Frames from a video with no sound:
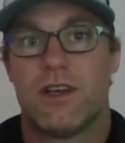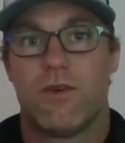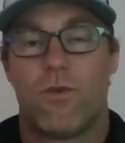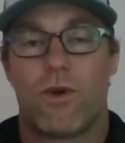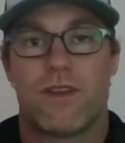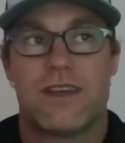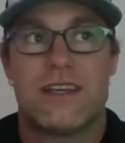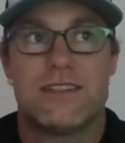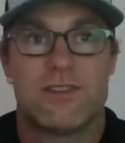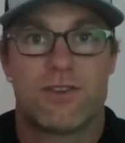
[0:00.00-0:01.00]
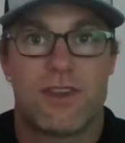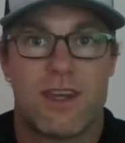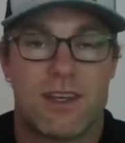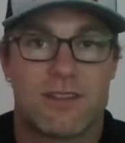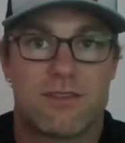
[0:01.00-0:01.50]
one of the easier
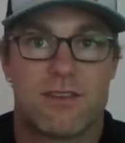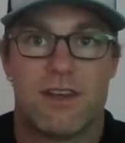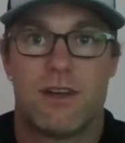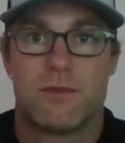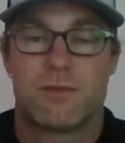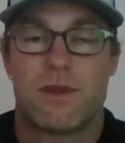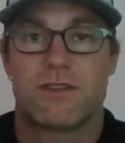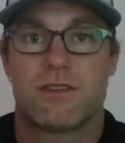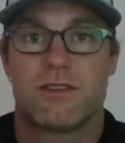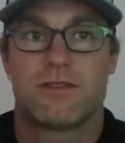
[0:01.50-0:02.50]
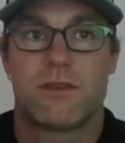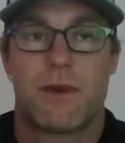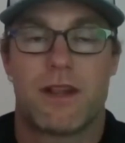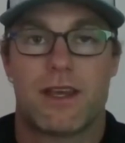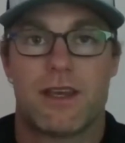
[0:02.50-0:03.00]
things, especially somebody
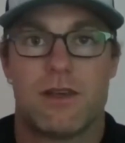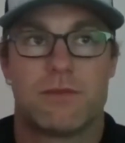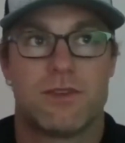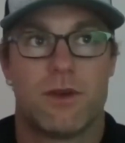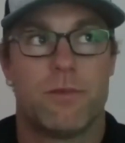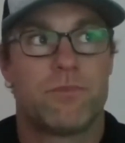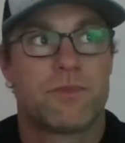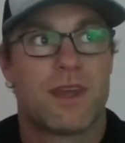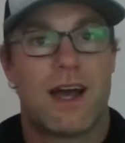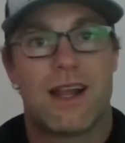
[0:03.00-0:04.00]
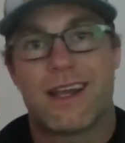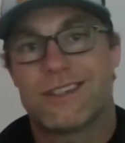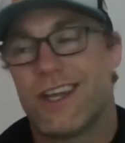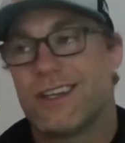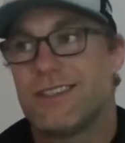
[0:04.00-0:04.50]
like him. So I like
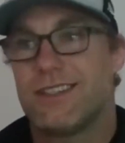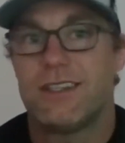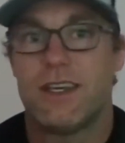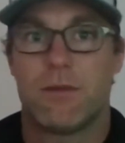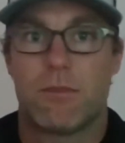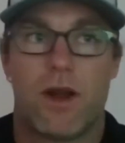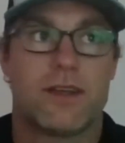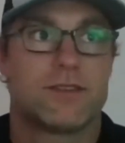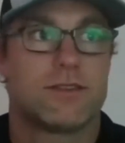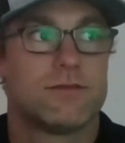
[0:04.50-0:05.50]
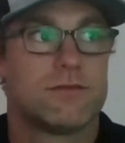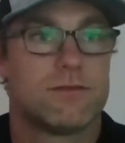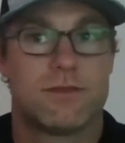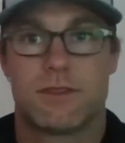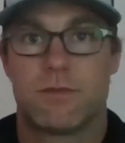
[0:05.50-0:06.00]
JT and Bryson
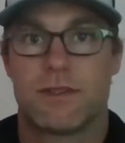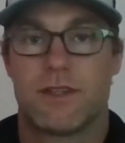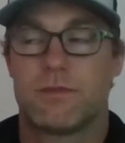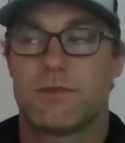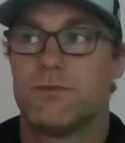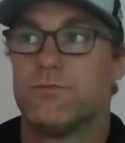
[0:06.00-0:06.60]
as my top 2.